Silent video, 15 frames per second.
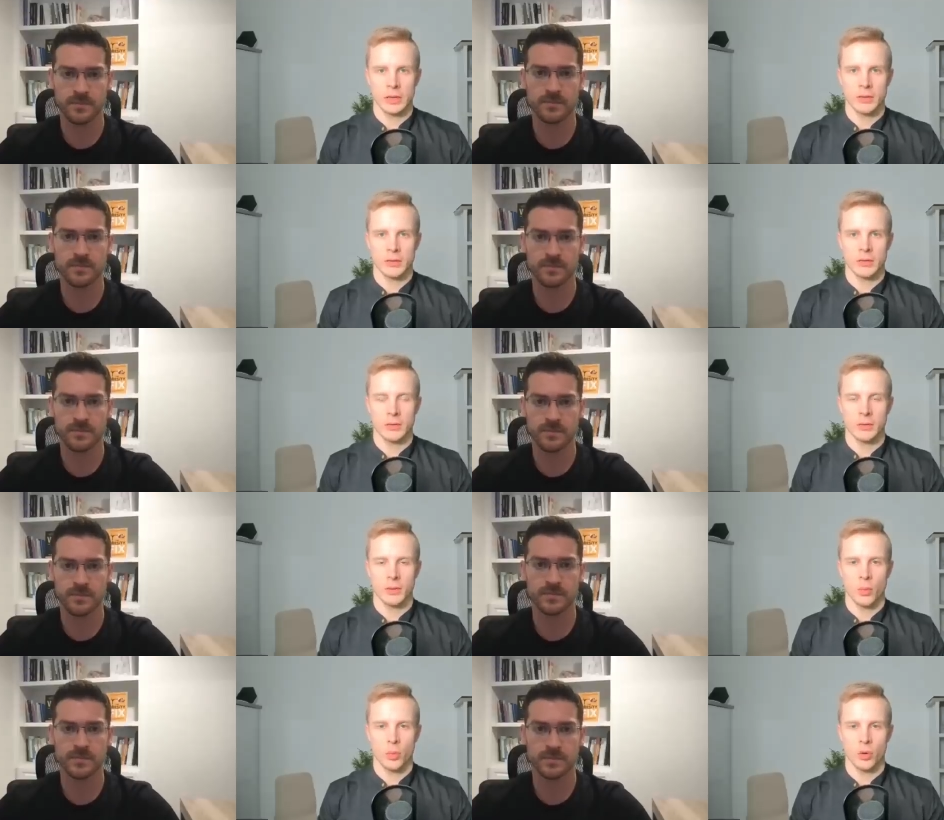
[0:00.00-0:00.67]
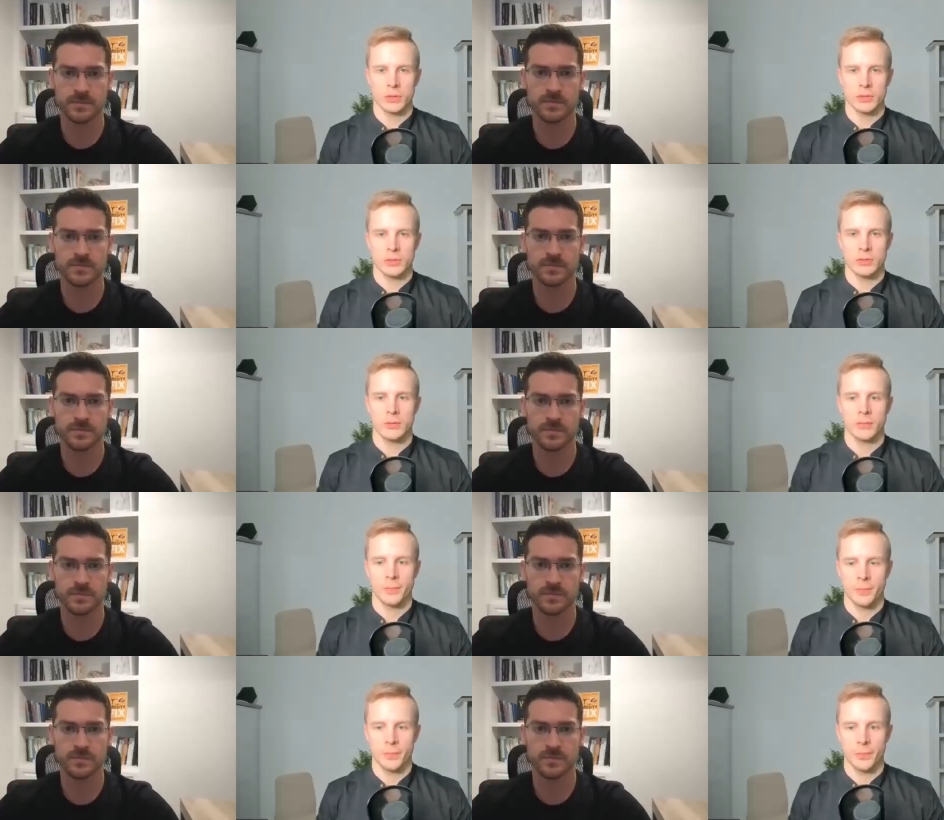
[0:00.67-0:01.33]
Speaker 1: like worse?
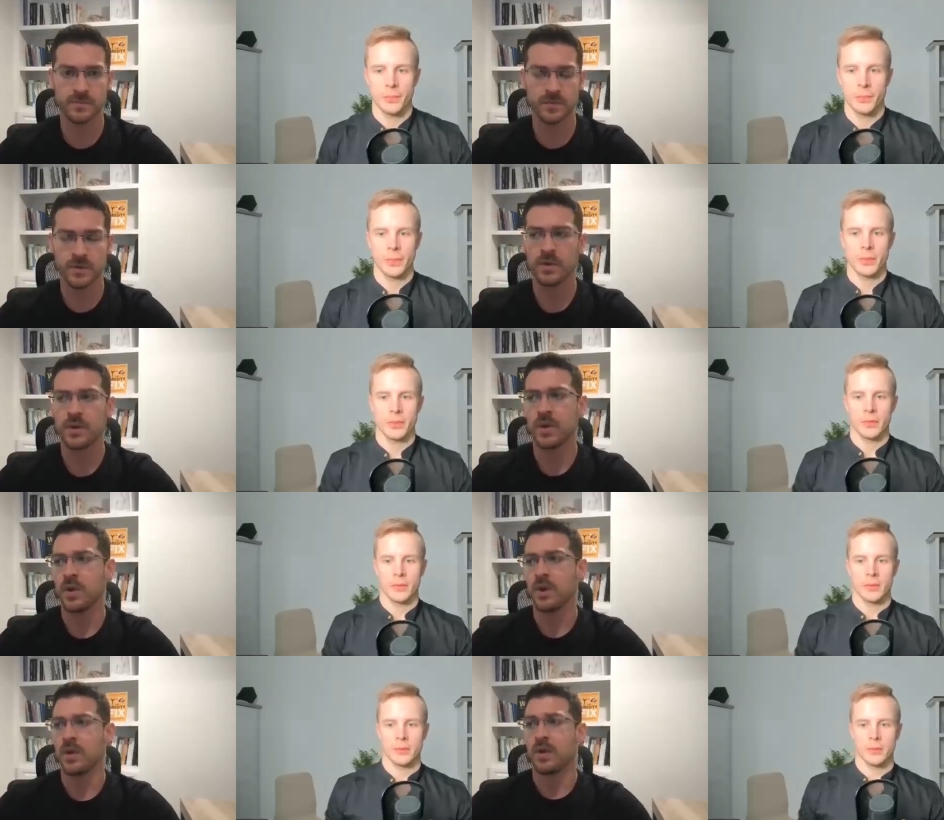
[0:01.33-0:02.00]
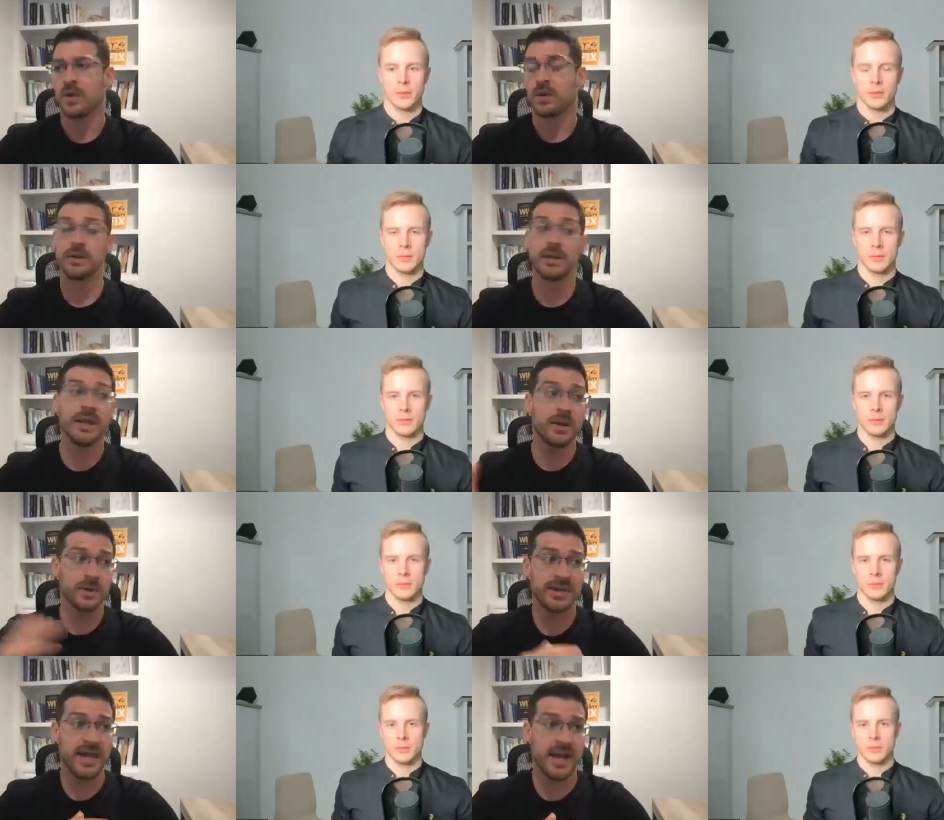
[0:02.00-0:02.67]

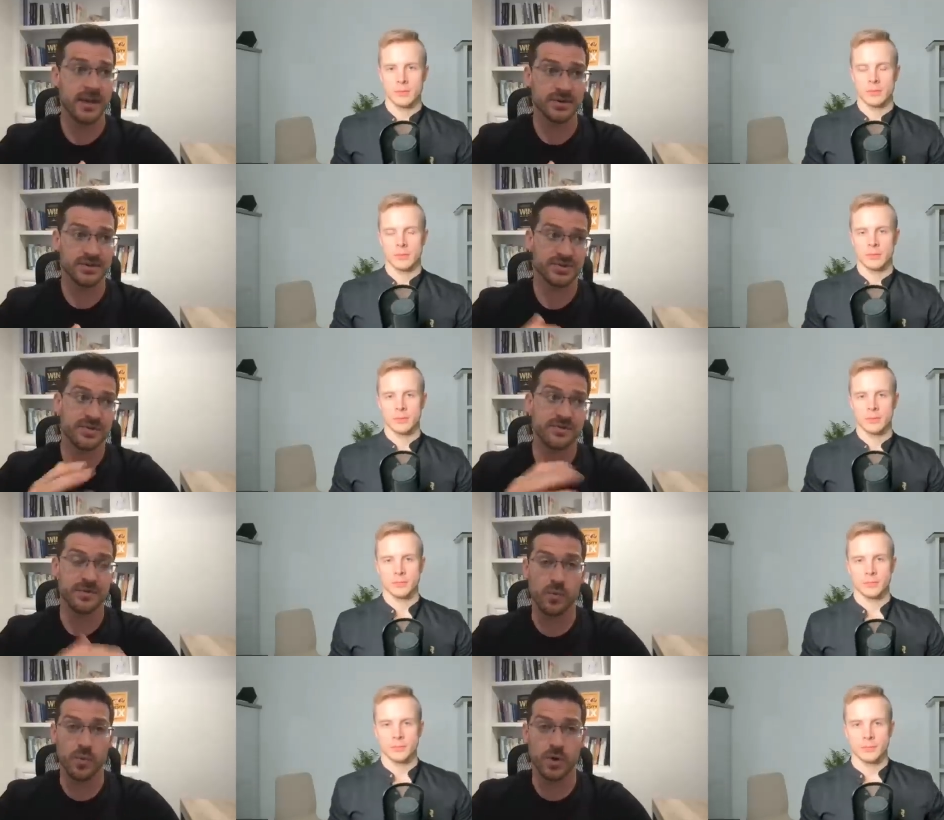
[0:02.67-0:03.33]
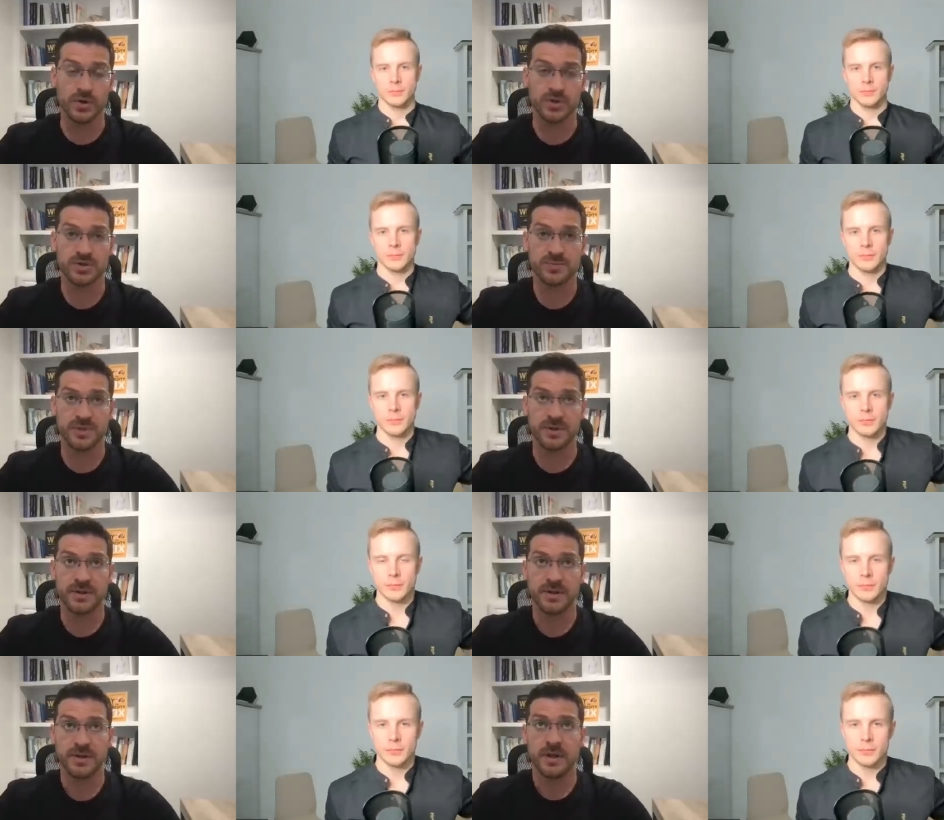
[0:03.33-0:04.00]
Speaker 2: liquid calories are even worse
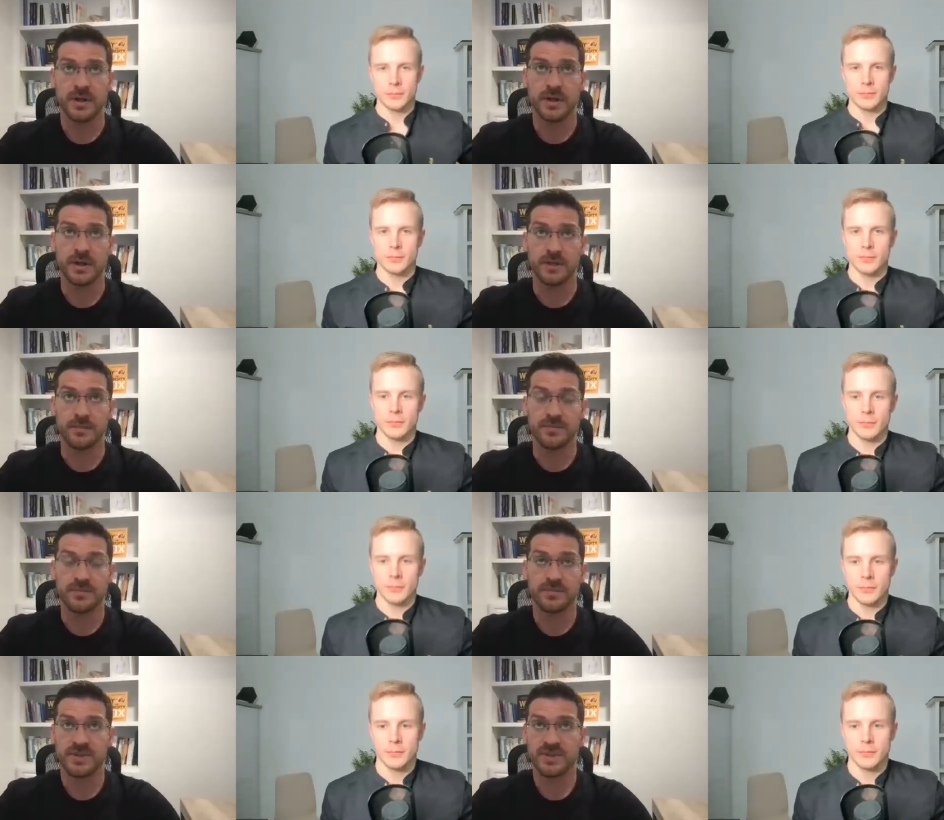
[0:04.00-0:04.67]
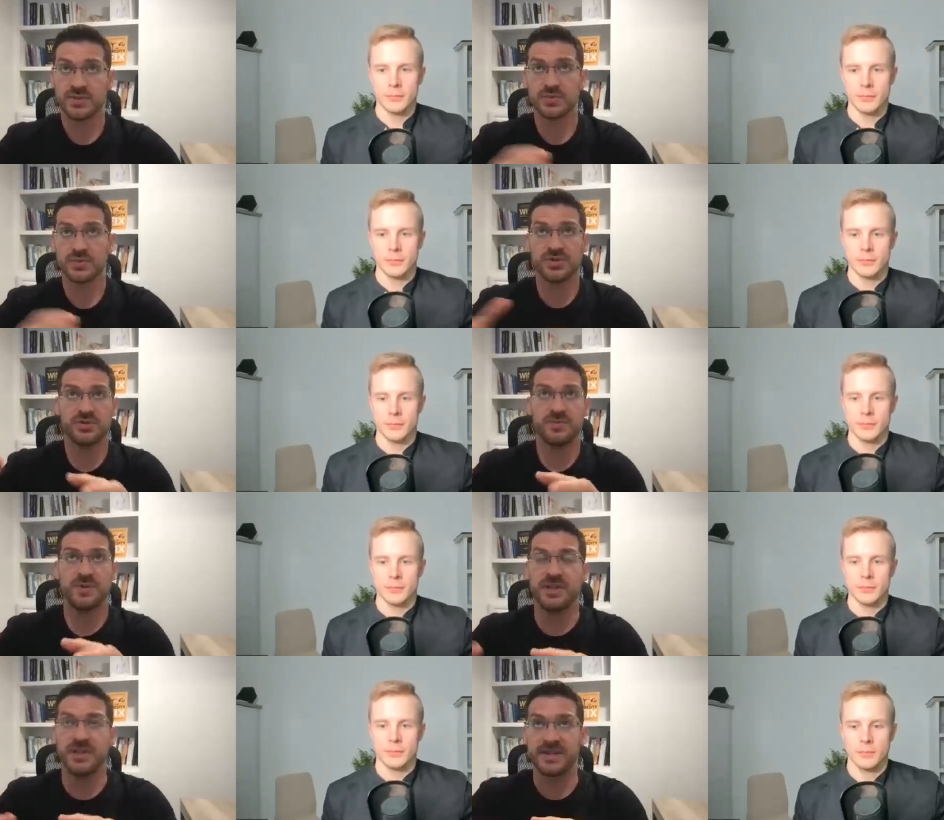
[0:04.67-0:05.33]
but um, this would
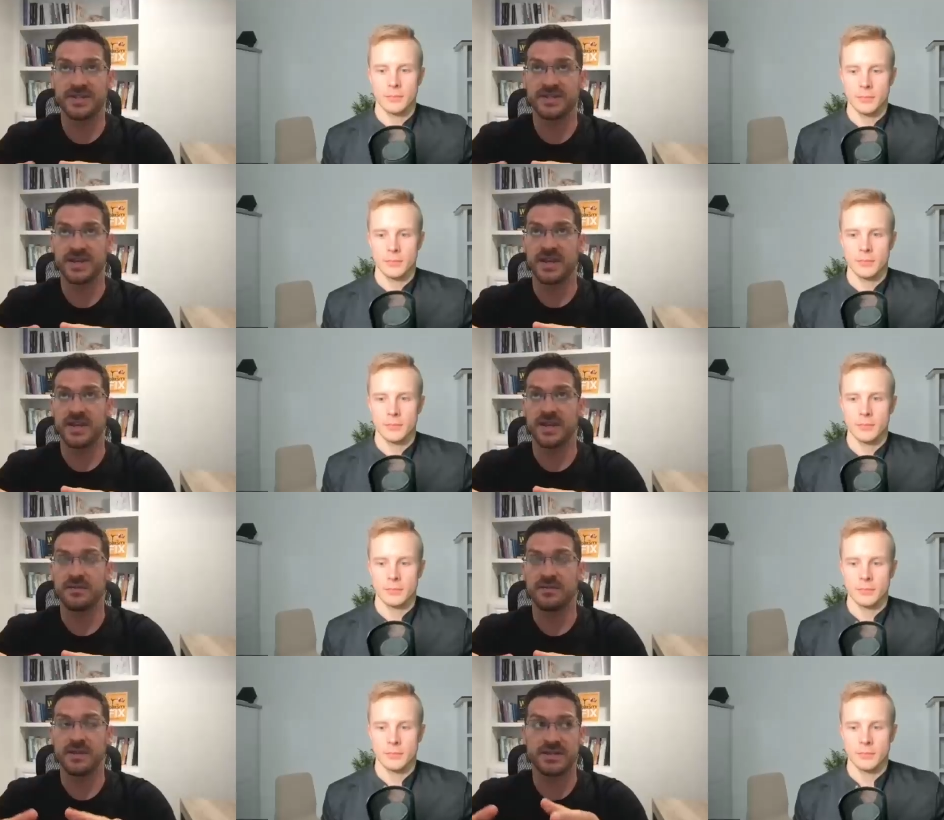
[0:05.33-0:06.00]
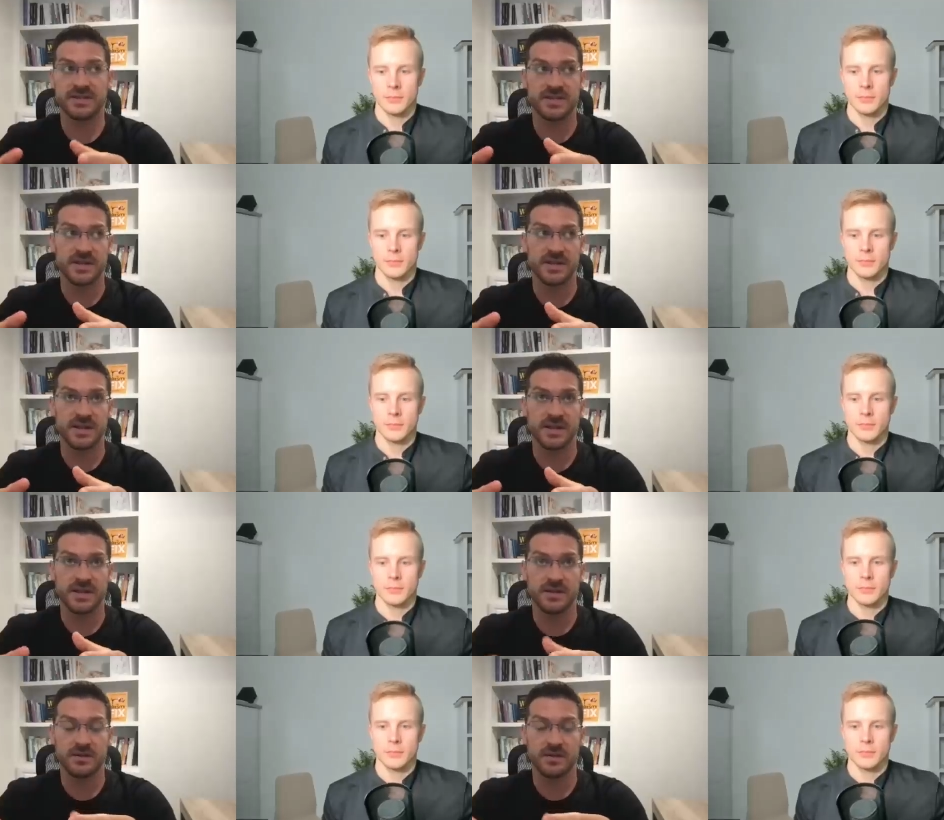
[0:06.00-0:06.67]
just be like say let's say
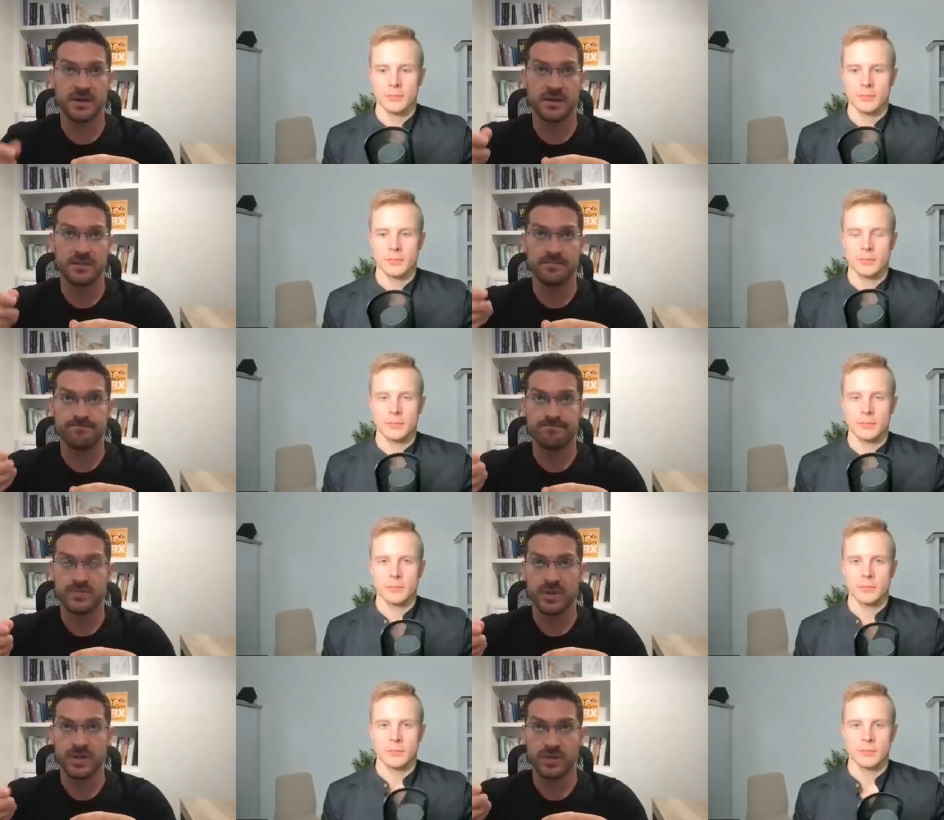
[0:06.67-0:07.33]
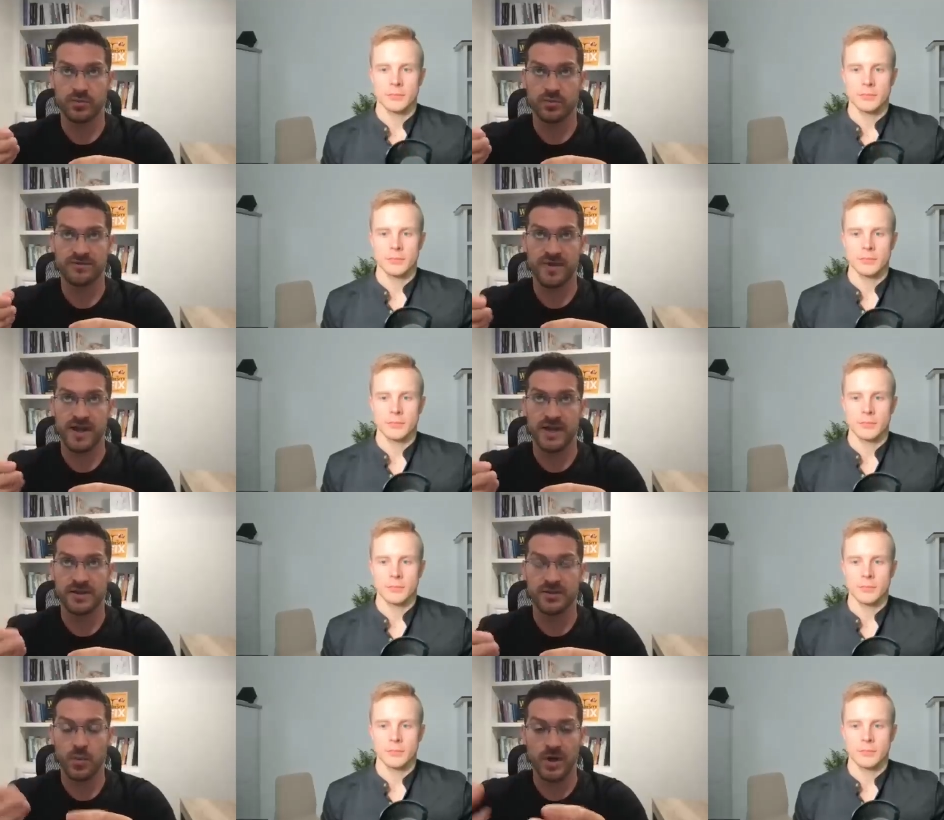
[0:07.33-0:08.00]
like um, like refined